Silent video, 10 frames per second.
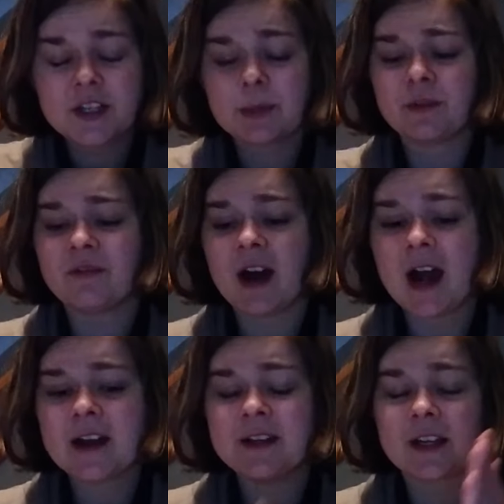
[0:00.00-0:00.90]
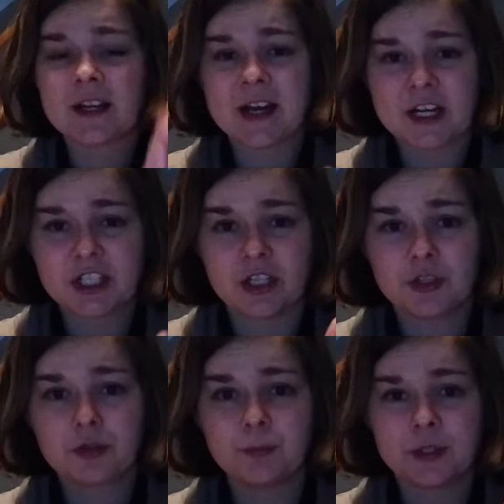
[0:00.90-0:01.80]
to provide the connection
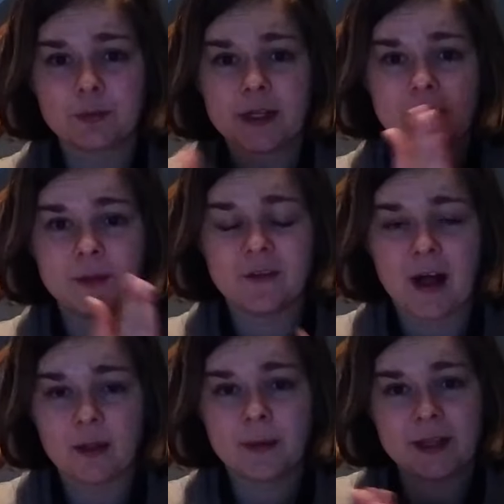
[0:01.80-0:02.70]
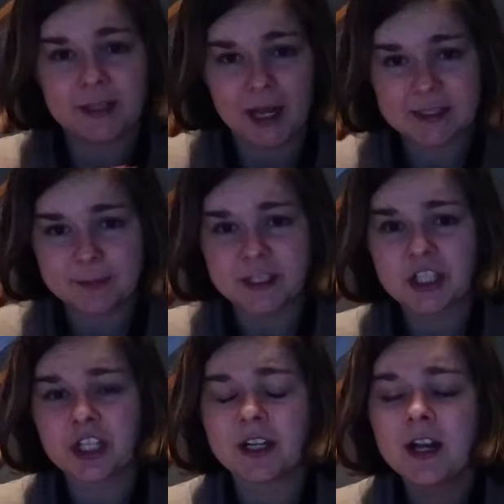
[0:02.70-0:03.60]
between the development and the
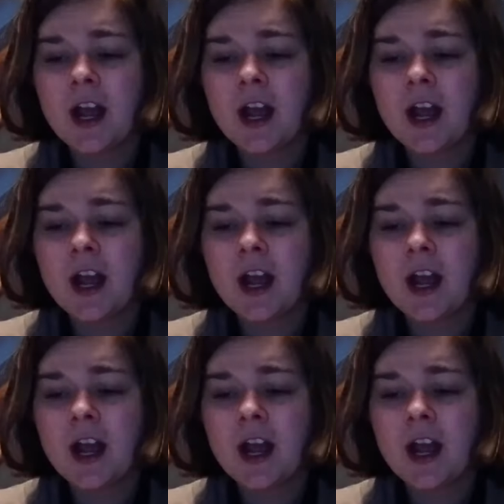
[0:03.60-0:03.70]
exposition.